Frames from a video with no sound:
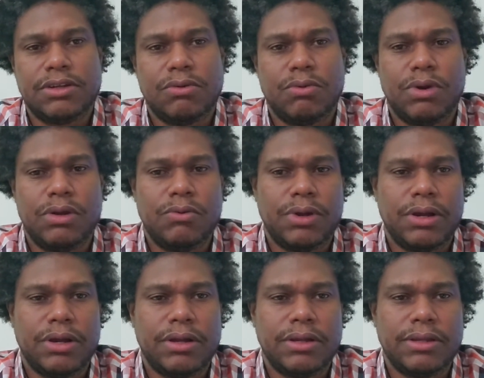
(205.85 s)
One
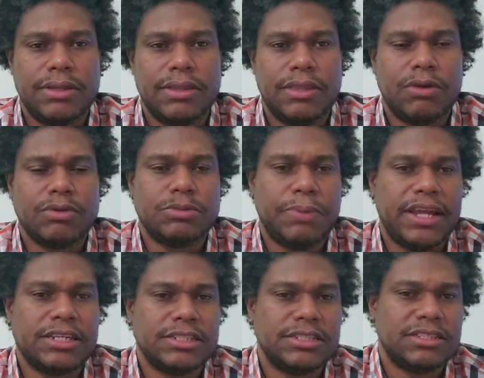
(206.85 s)
where there was
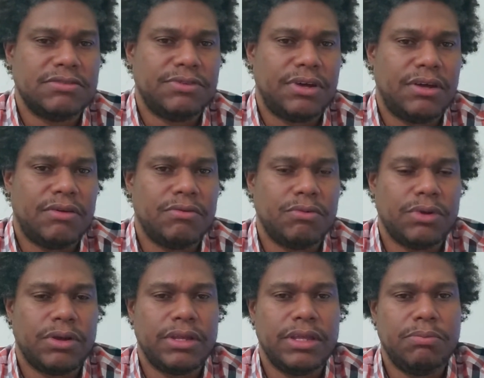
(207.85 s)
patience involved,
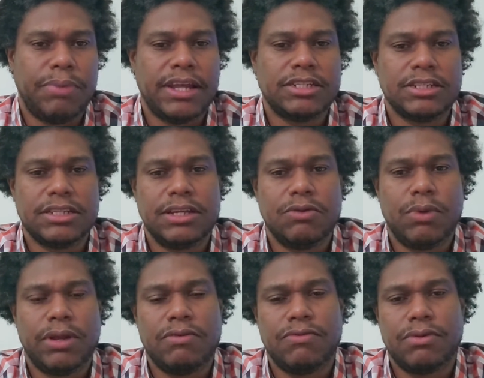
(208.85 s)
where he patiently
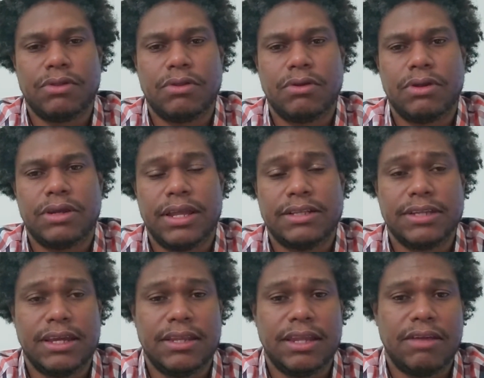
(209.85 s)
waited for the Lord, and that's
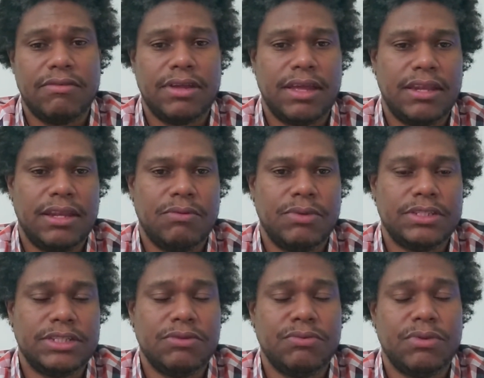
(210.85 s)
King David. And then we
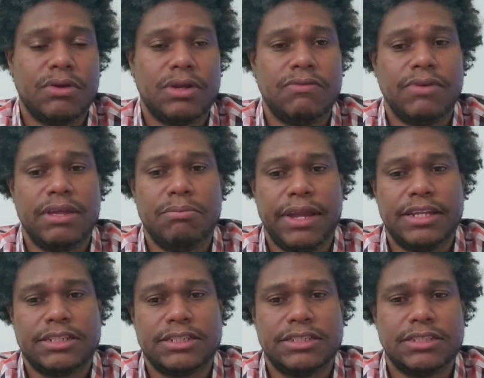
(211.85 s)
see one of
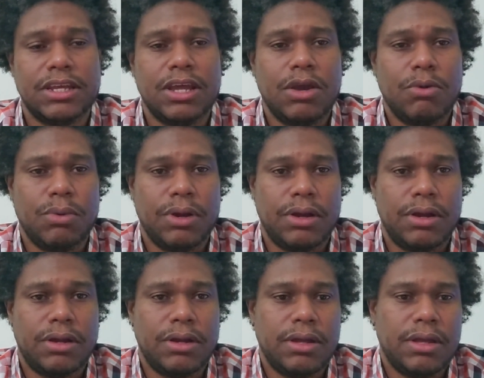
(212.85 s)
impatience,
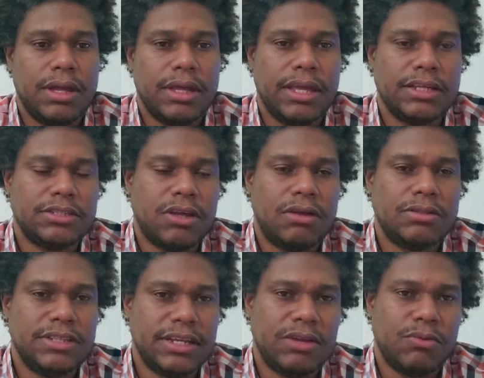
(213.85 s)
where King Saul
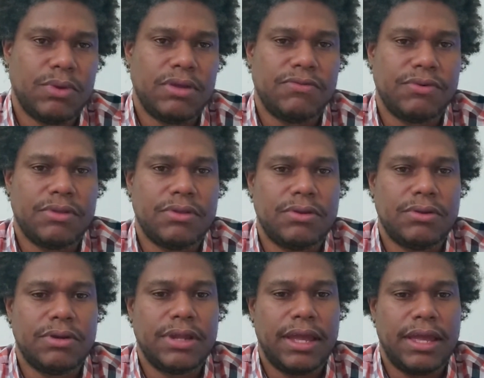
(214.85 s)
didn't wait for the
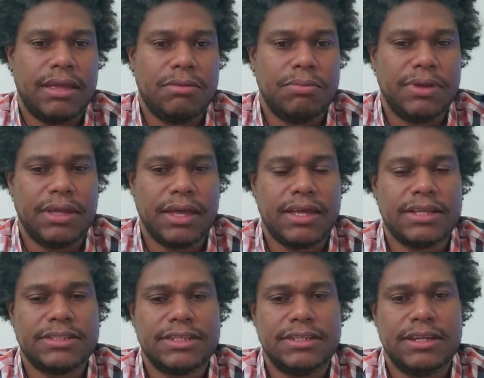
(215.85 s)
Lord. And
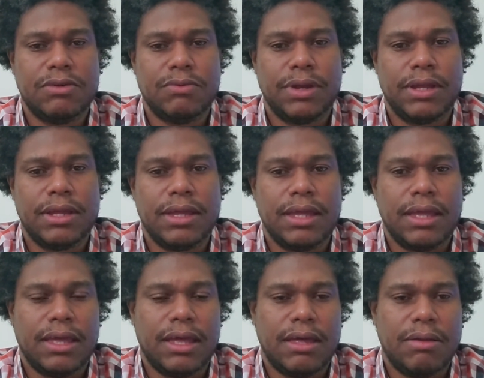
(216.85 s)
because he didn't wait,
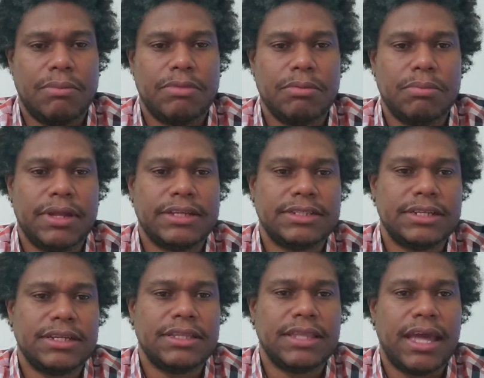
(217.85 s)
the
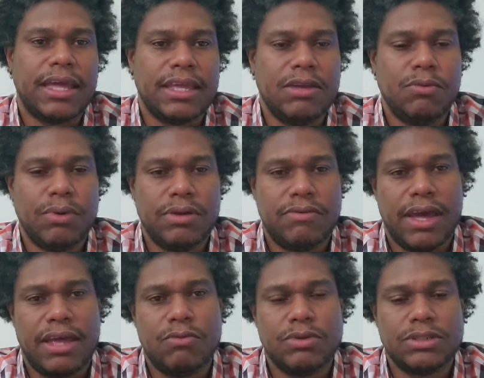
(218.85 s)
blessing that he would have
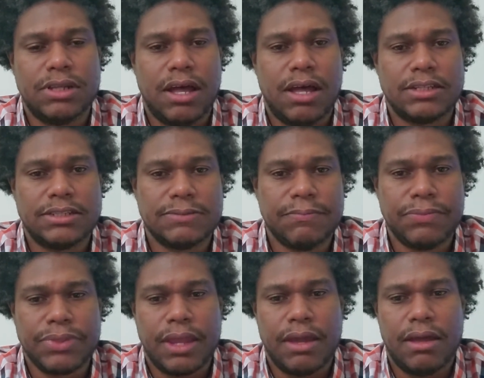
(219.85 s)
had was lost.
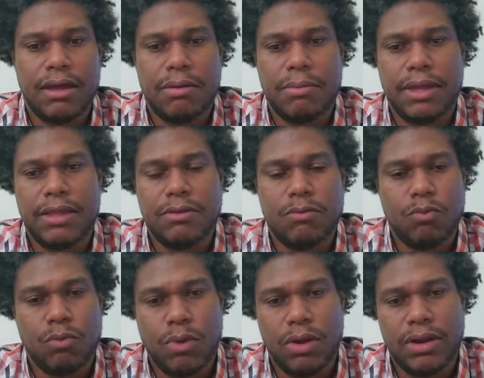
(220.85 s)
And
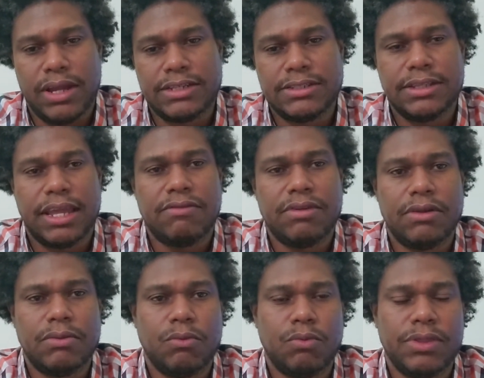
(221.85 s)
whereas David,
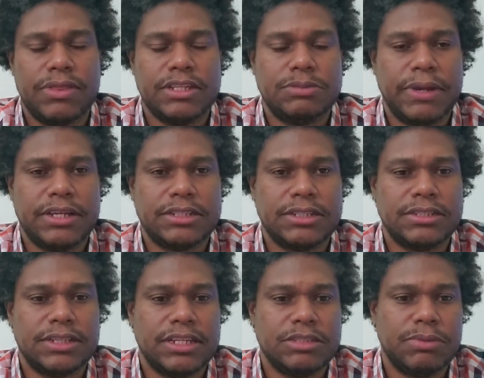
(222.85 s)
with his patience,
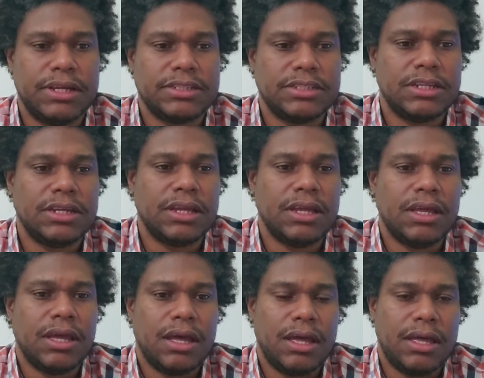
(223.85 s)
his blessing
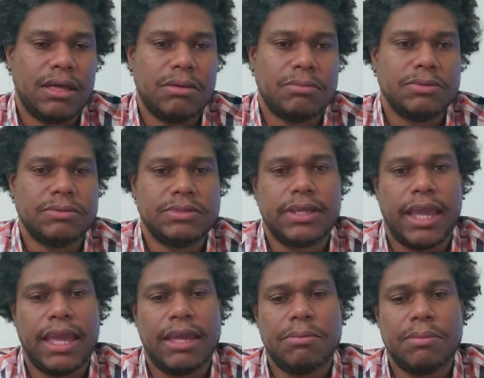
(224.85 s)

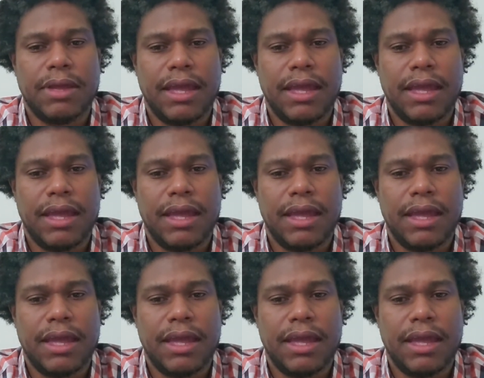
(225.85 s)
came.